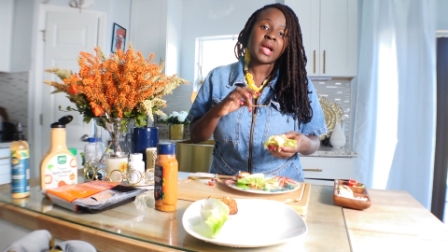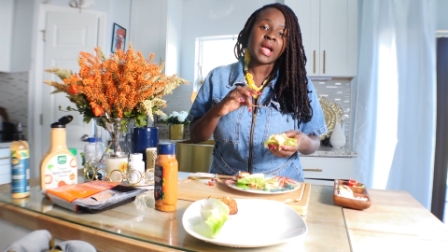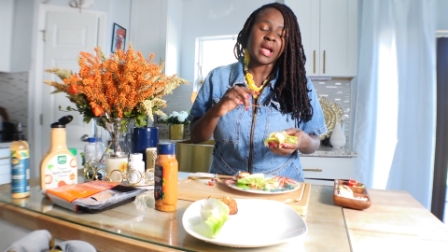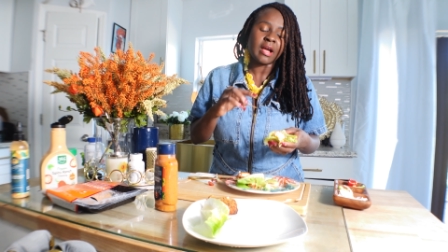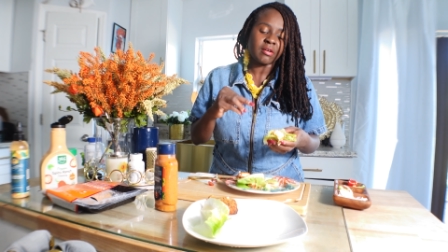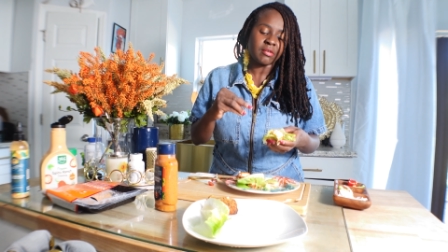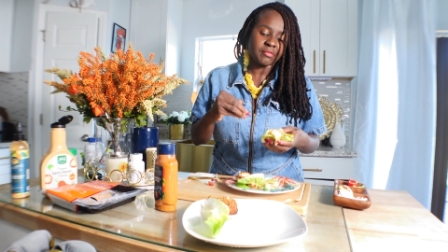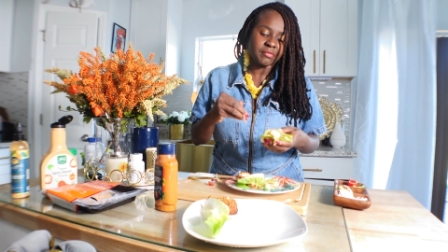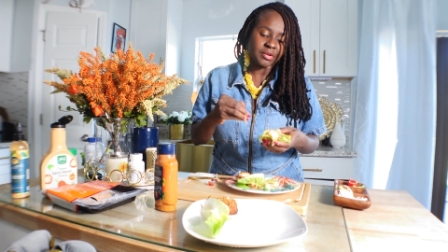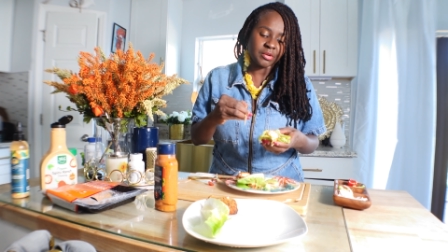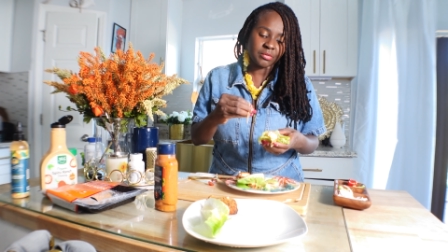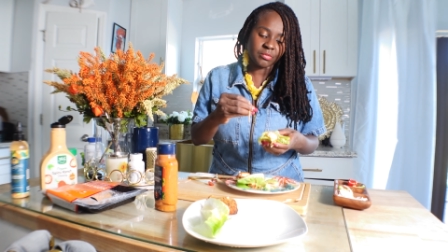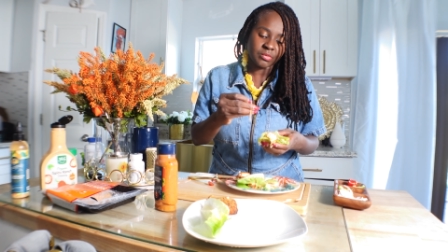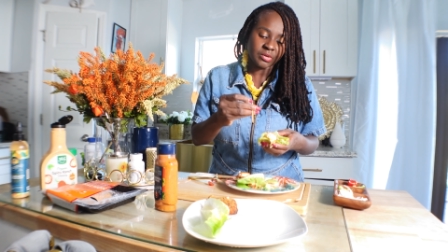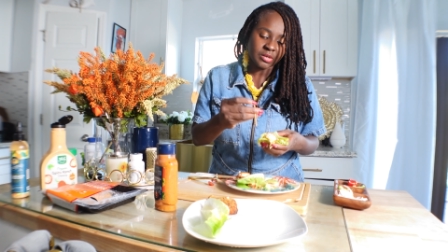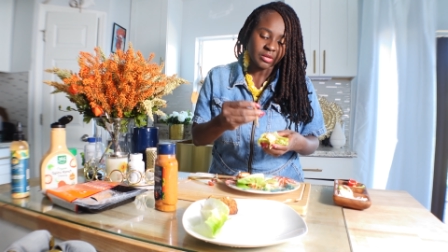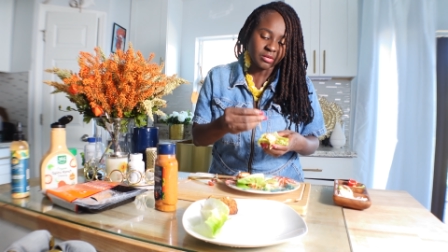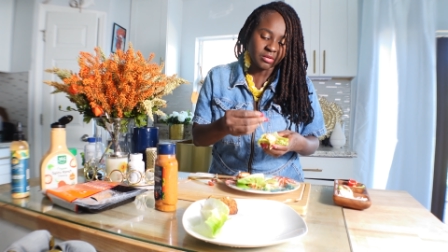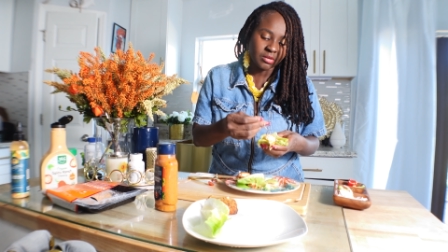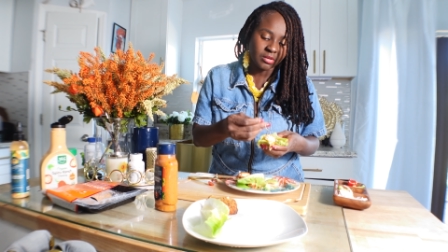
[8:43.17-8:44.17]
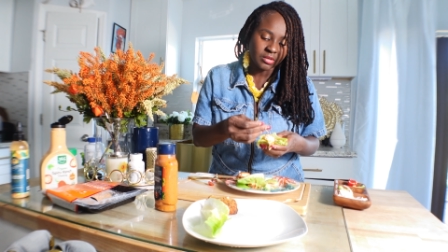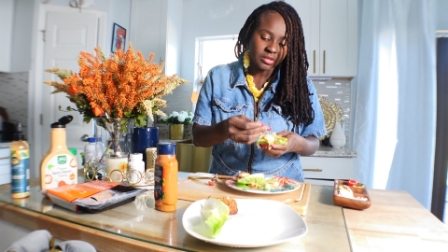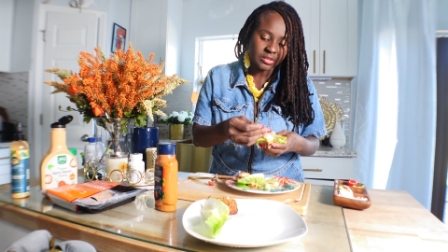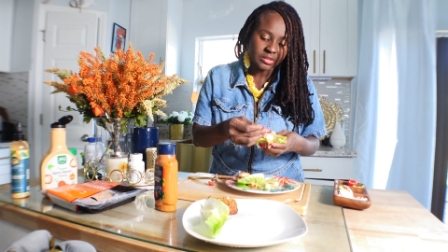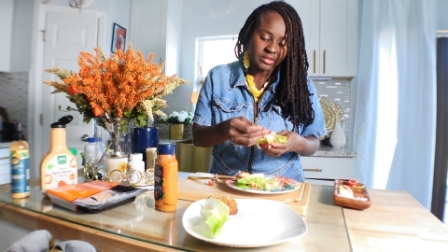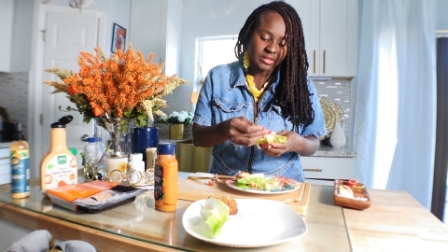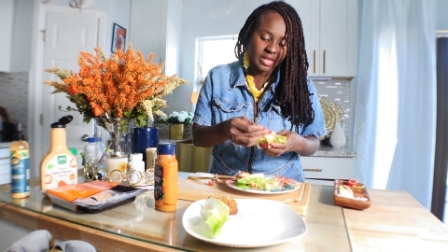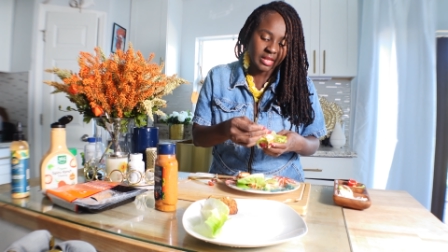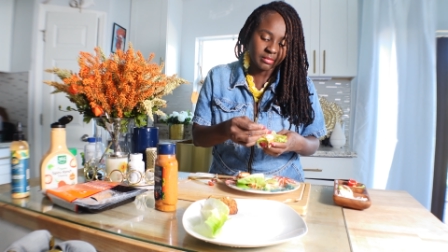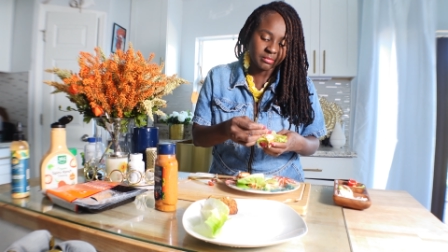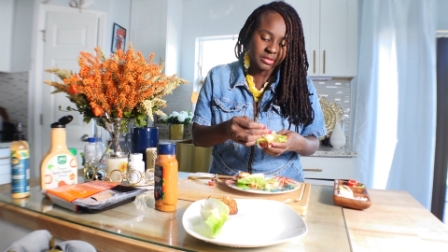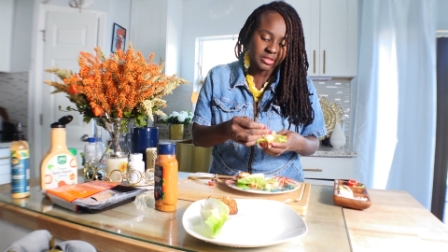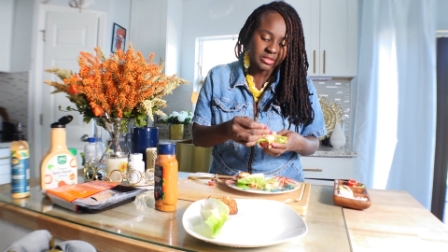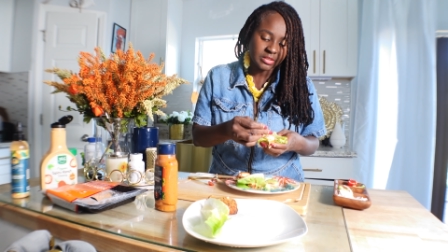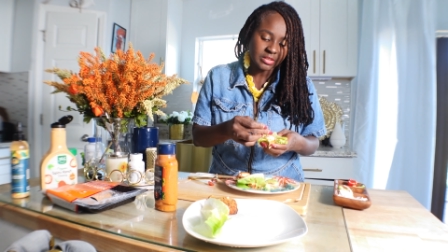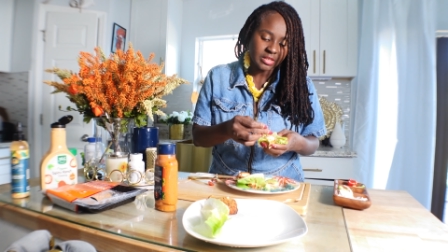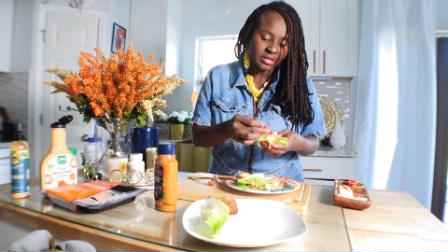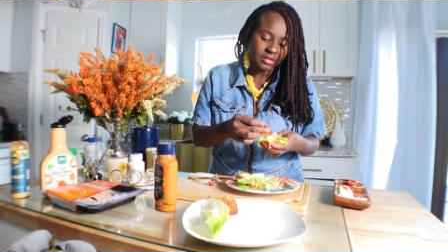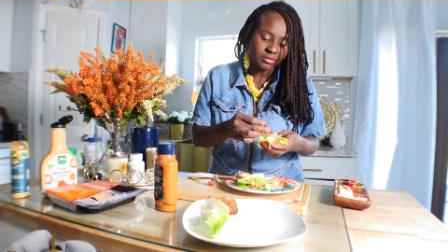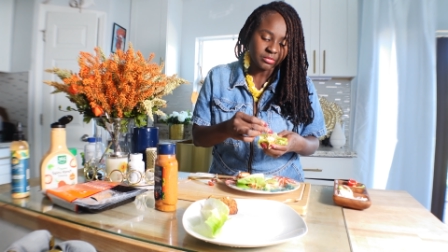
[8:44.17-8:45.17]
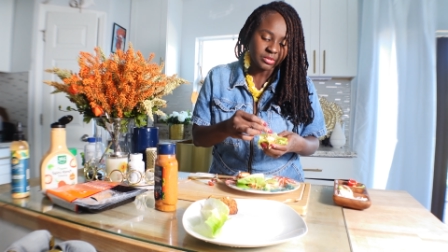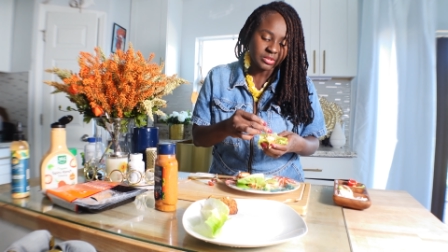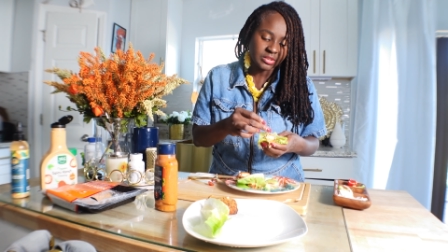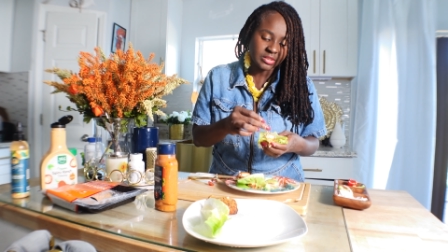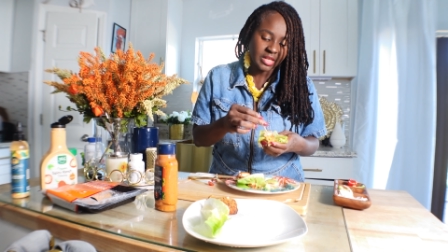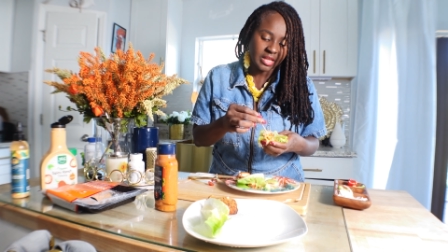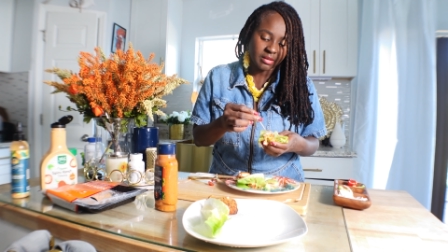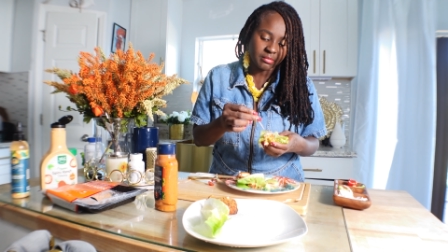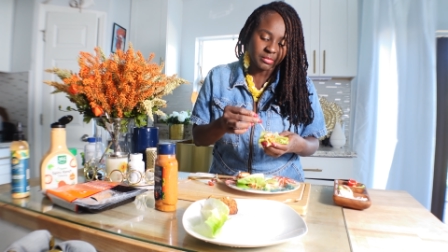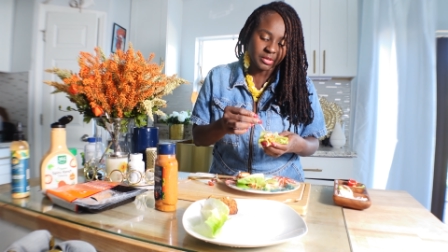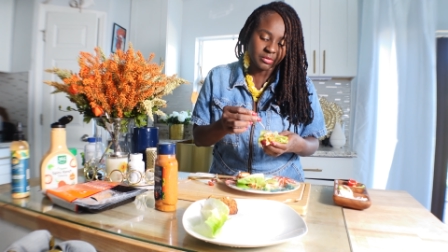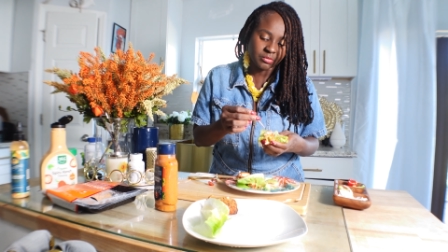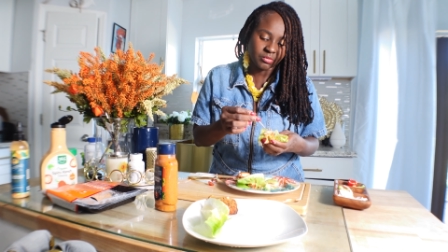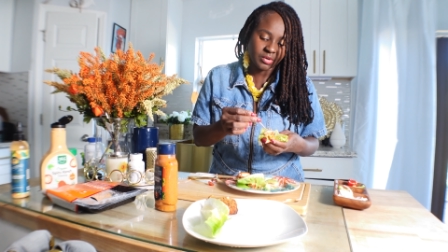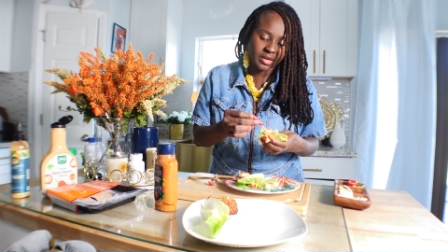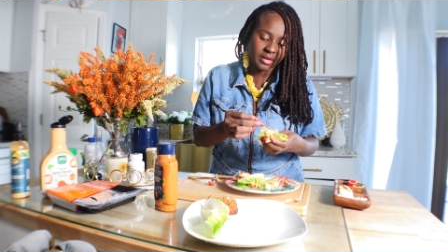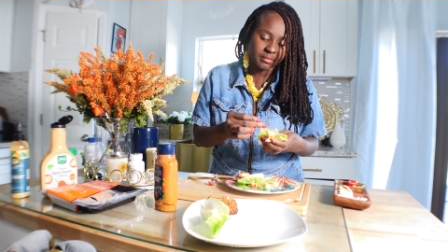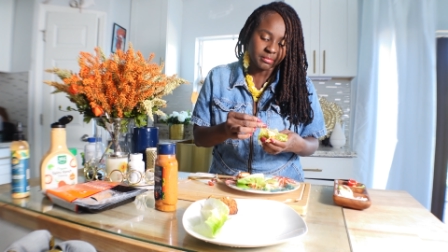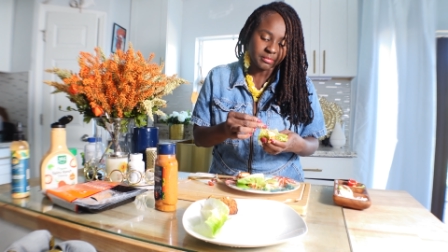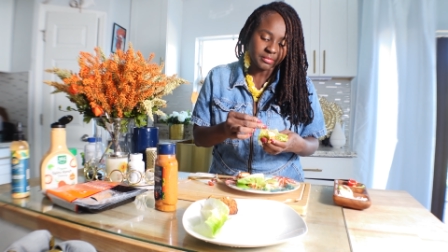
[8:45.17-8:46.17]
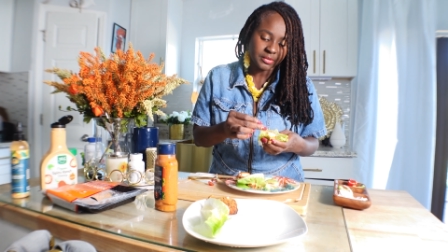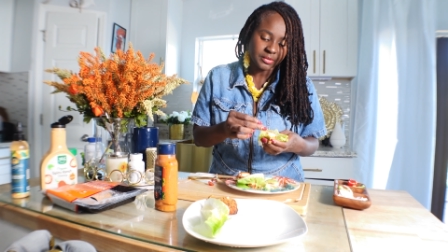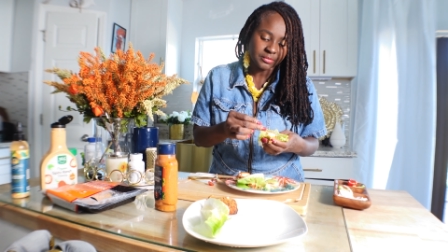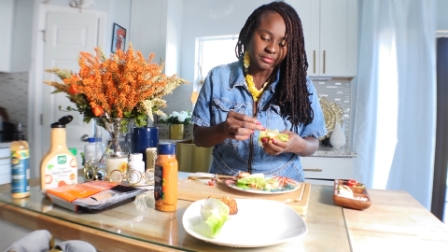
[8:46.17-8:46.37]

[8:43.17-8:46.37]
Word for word: however you want to call it salmon sandwich salmon wrap